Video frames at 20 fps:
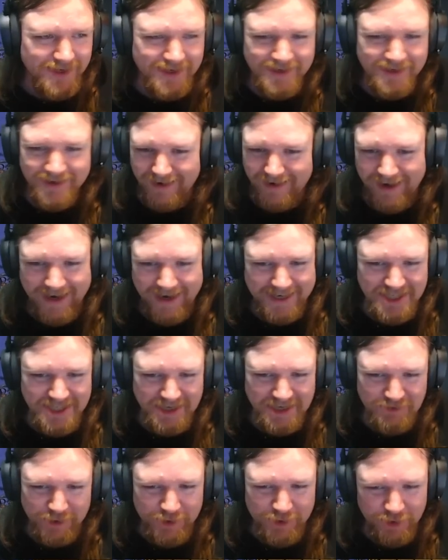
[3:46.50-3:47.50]
I
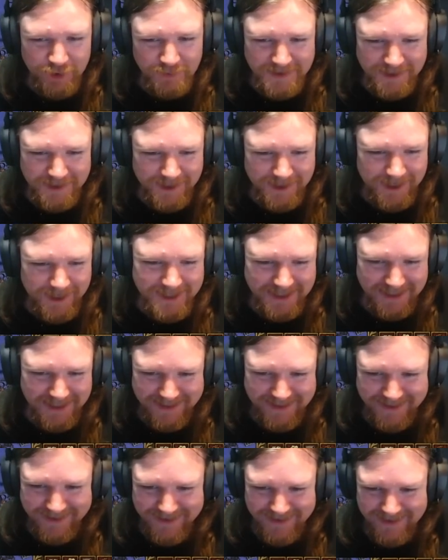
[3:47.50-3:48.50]
actually recouped the
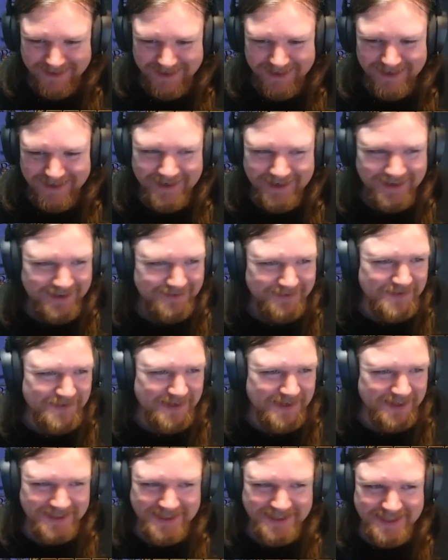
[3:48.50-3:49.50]
losses.
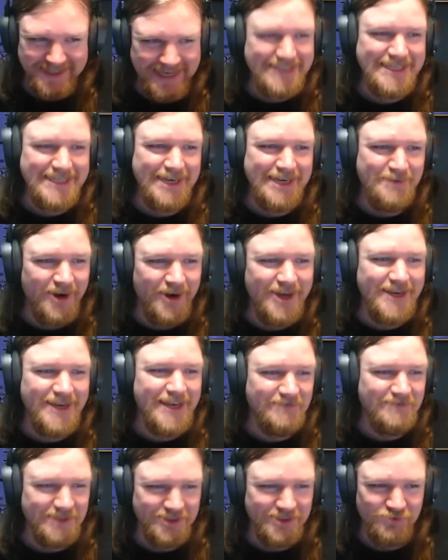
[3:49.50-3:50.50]
Because that's how my
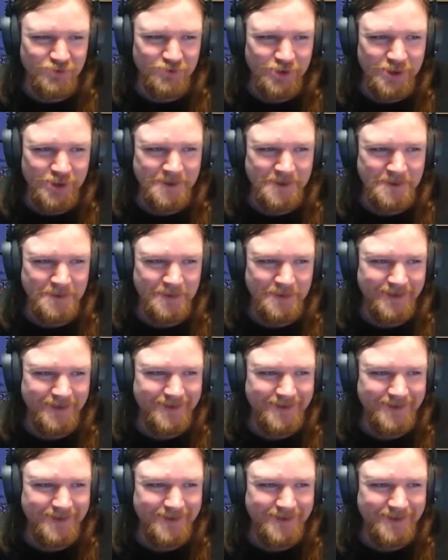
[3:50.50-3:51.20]
navies roll.